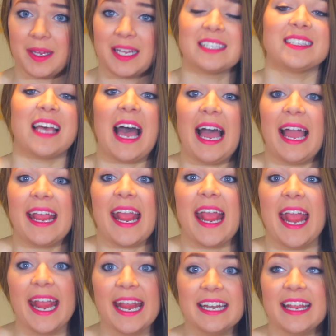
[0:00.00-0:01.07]
because I
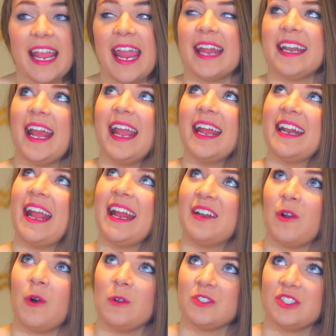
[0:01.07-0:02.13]

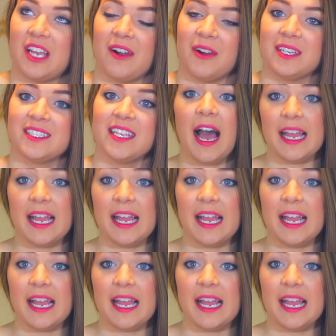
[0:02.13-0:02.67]
hate cold showers.